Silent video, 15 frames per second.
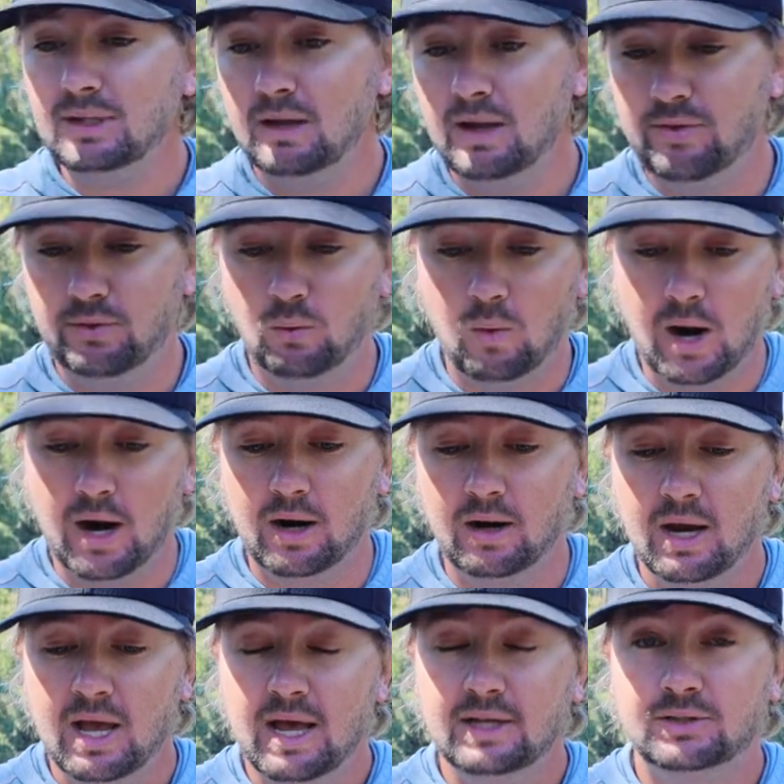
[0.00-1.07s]
in the wire.
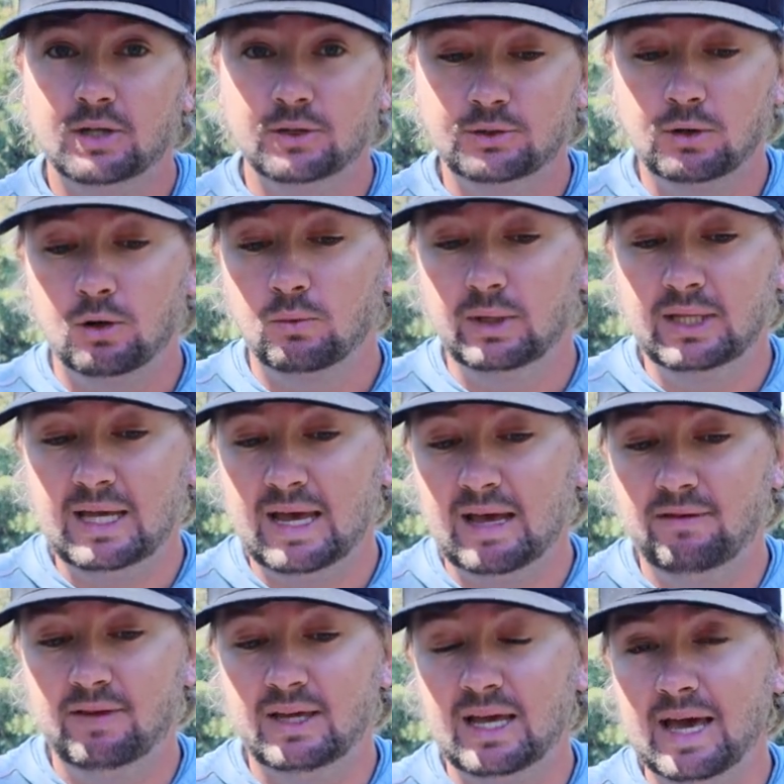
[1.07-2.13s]
It's also a really
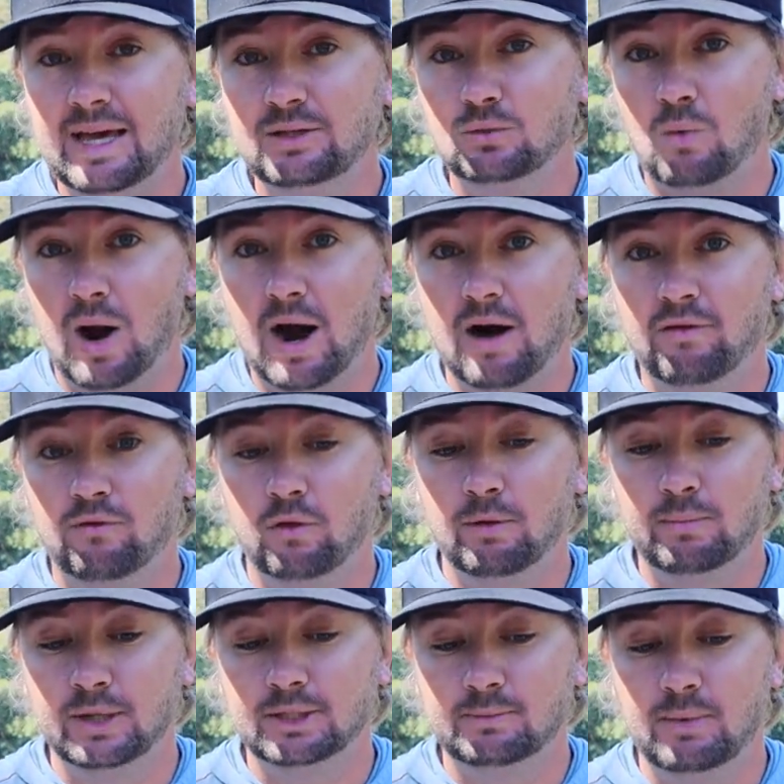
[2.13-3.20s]
heavy gauge wire for a
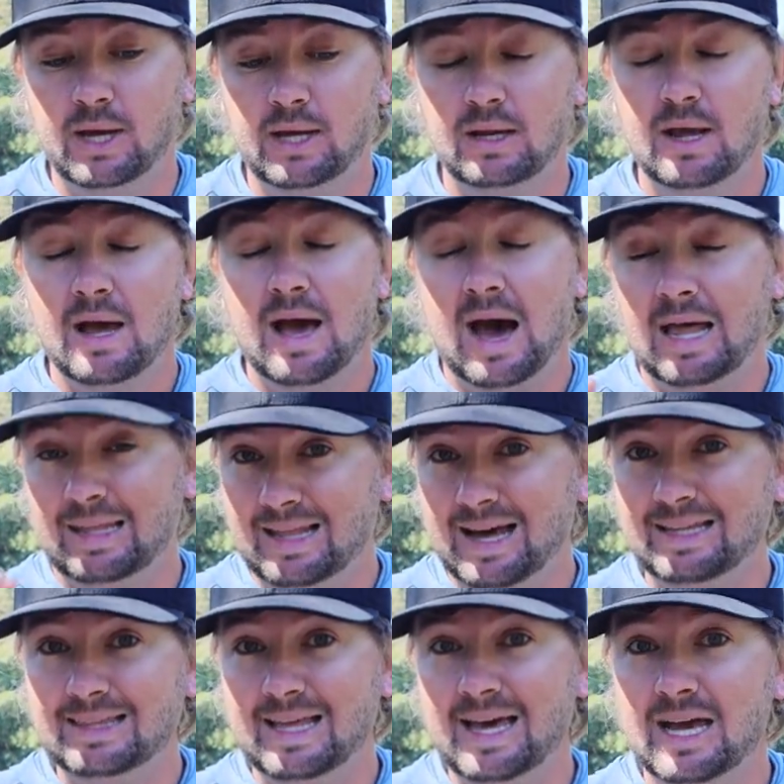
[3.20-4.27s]
buzz bait. I
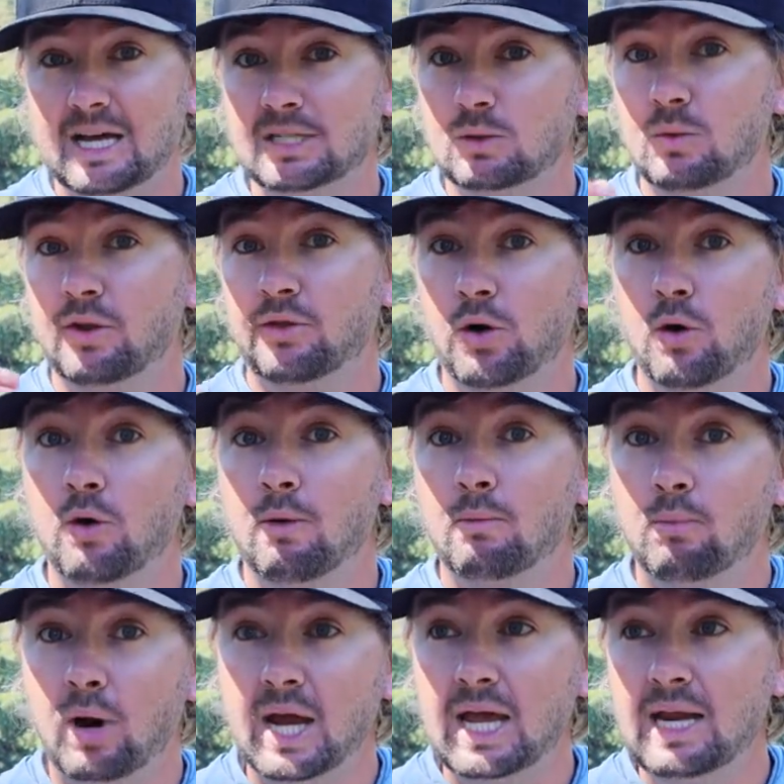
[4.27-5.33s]
like that because I want to throw it on
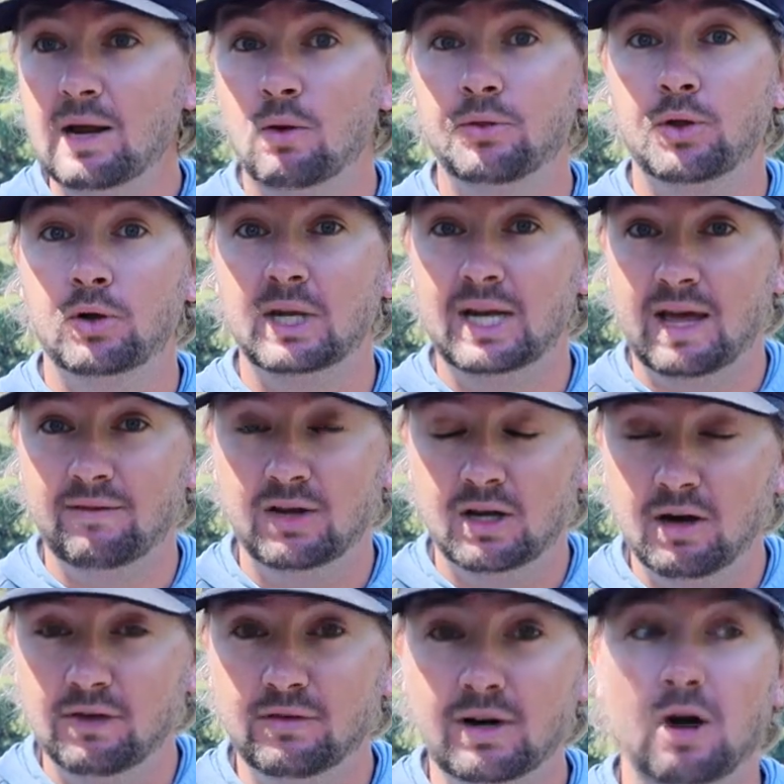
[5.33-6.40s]
braid, I want to throw it in heavy
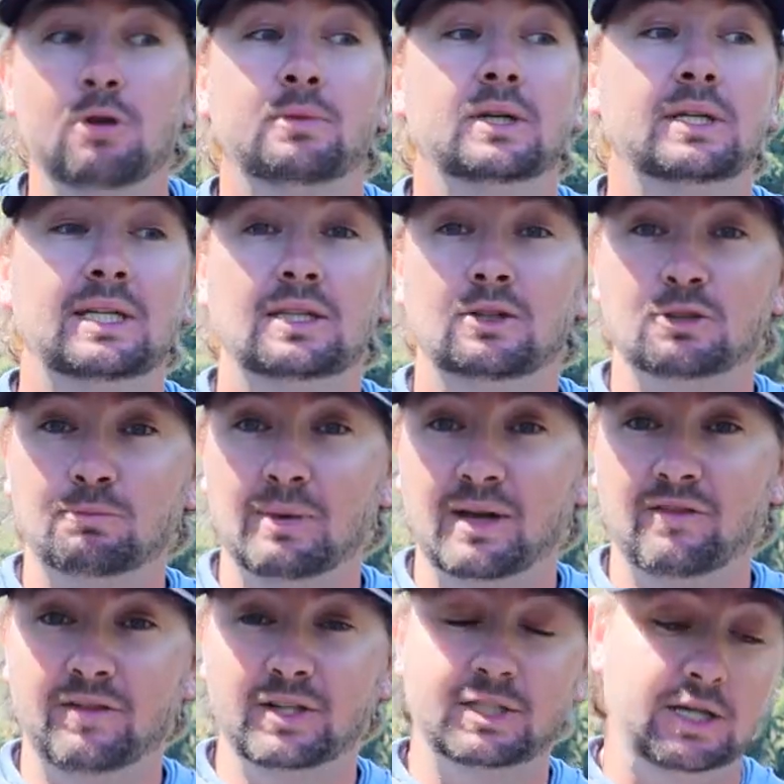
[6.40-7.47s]
cover, I want to be able to get those big
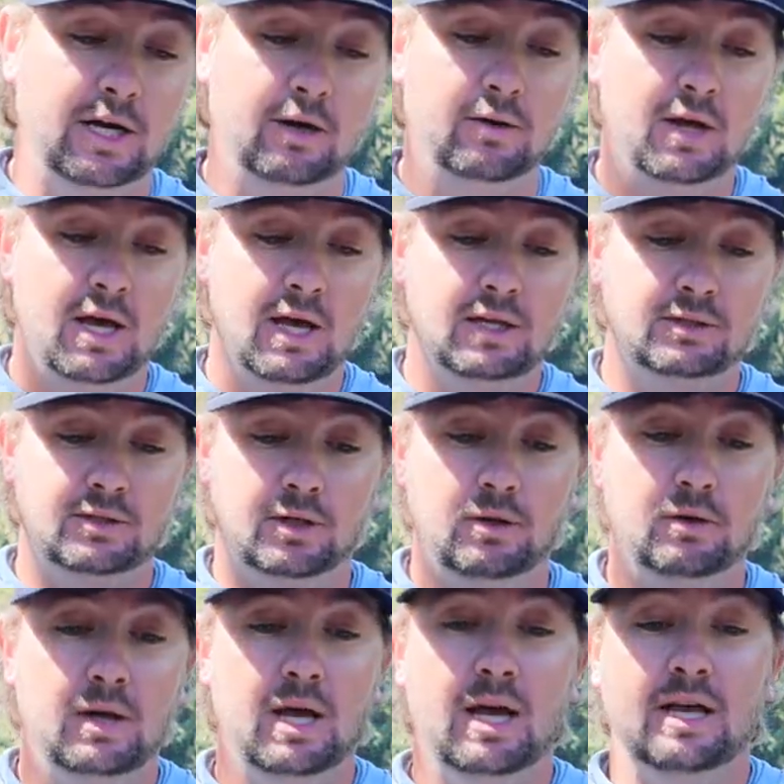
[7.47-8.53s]
fish out.
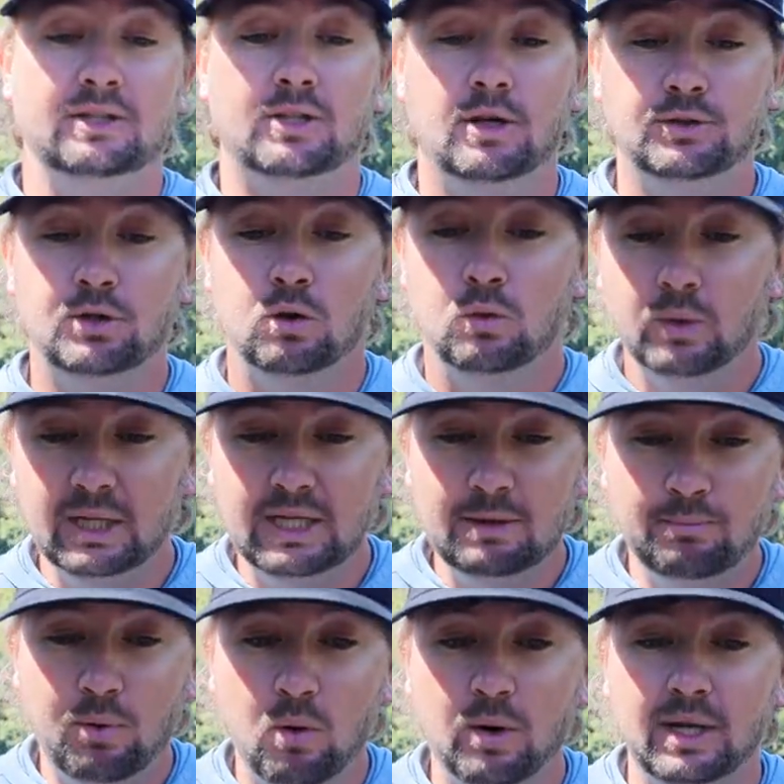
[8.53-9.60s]
So it's also really
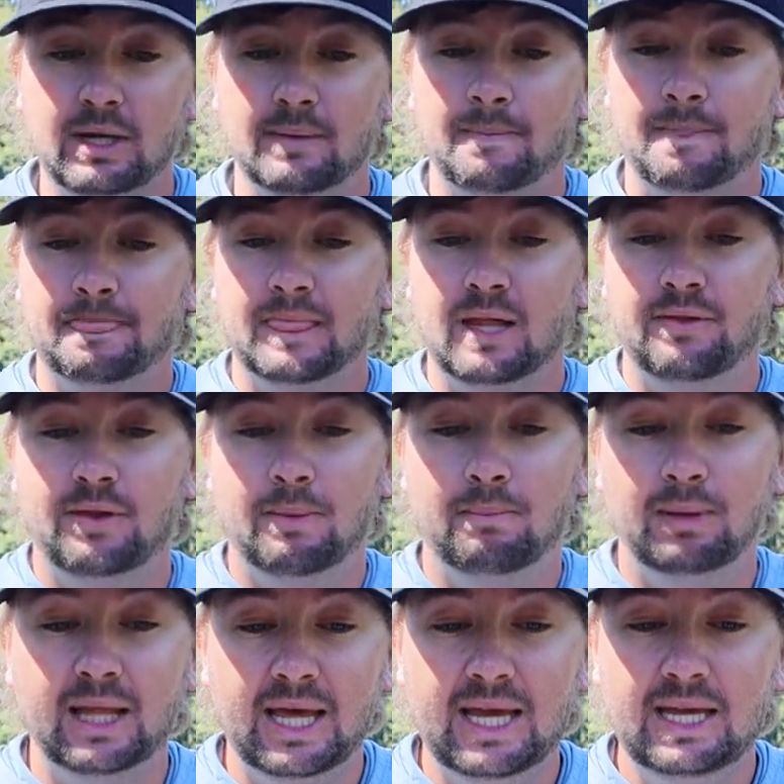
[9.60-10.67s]
important, the
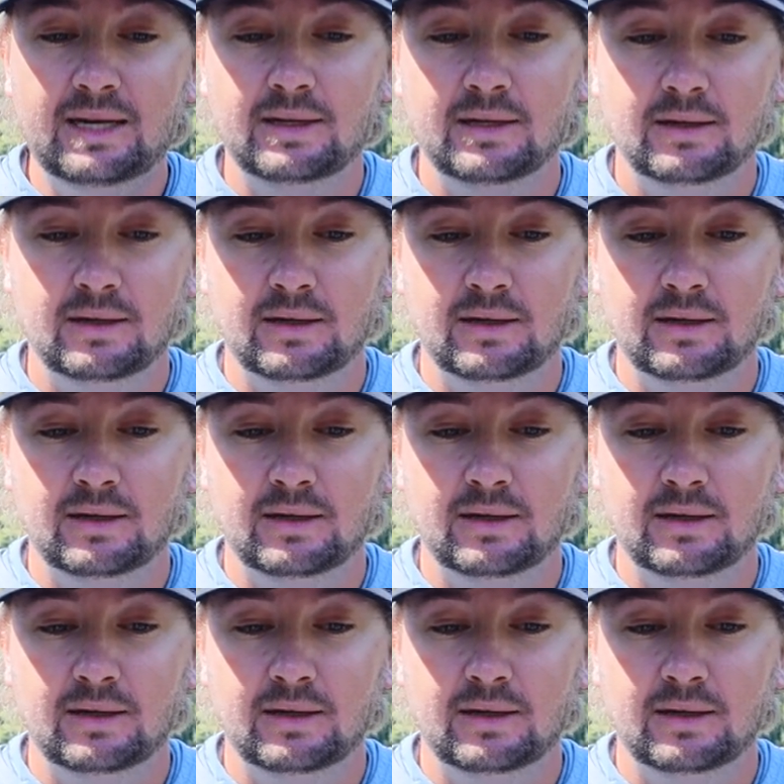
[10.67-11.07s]
blade,